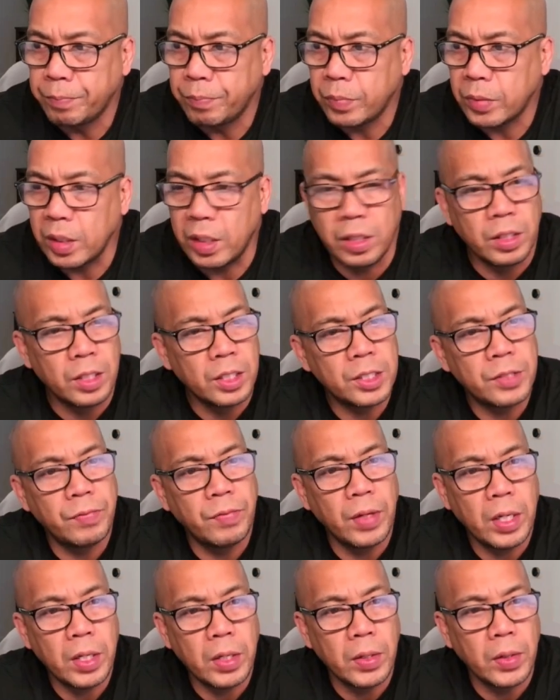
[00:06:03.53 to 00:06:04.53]
in this
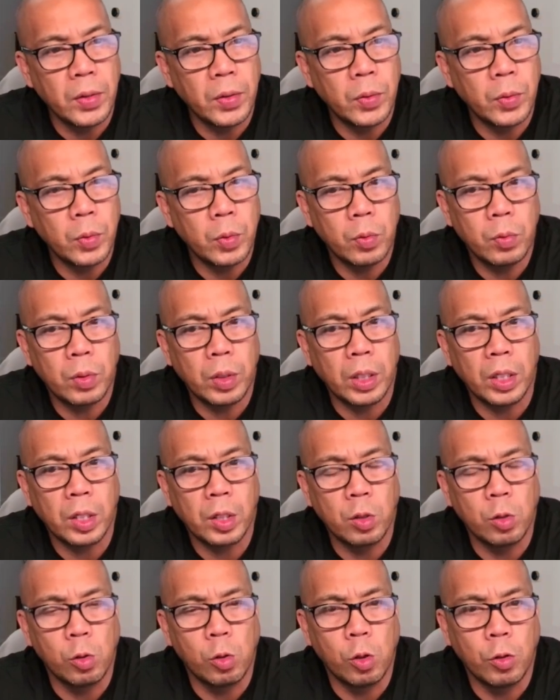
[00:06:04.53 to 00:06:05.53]
video, we're going to
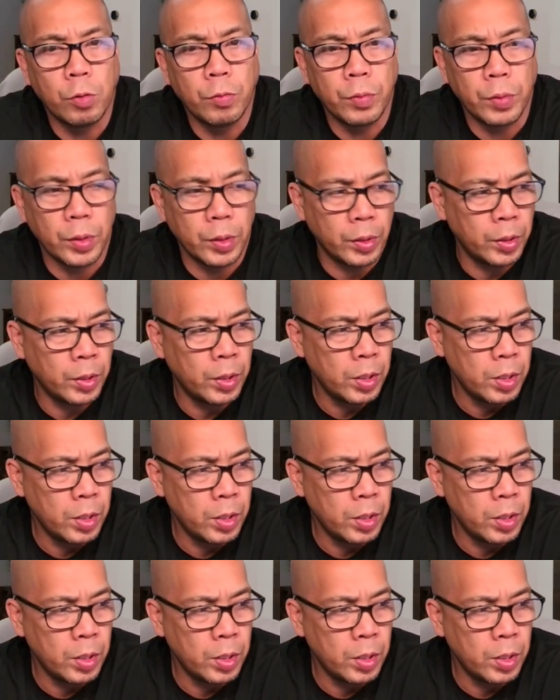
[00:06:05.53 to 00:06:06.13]
go over